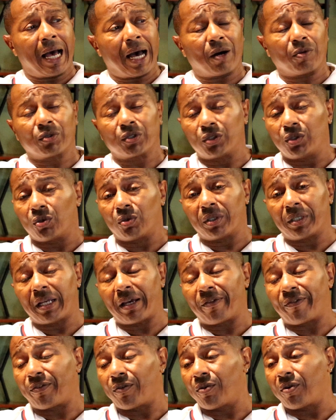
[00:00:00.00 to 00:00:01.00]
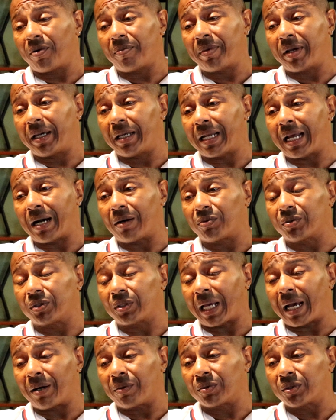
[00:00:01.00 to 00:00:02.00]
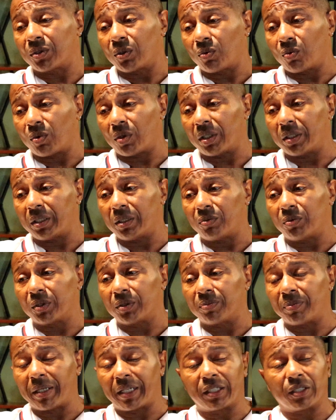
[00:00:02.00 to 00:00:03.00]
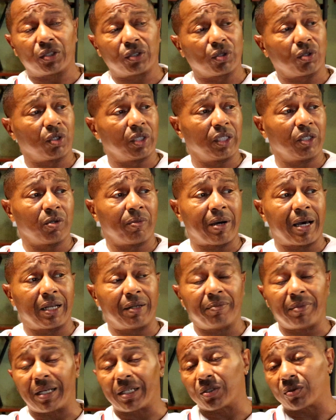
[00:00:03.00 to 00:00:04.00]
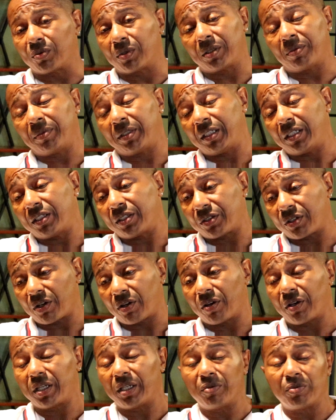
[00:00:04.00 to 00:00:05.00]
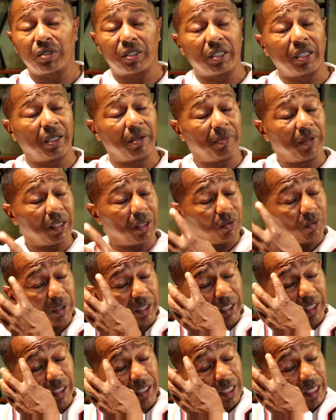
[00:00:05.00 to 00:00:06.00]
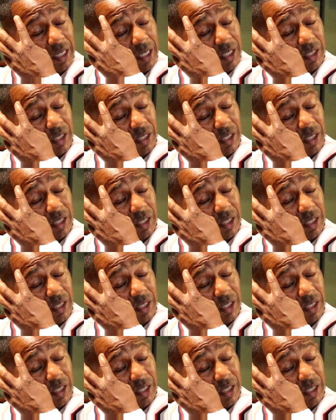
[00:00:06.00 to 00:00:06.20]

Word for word: I was doing that for him, man. I was I was the one that was making sure ain't nobody mess with him, and in turn he was giving me the weed.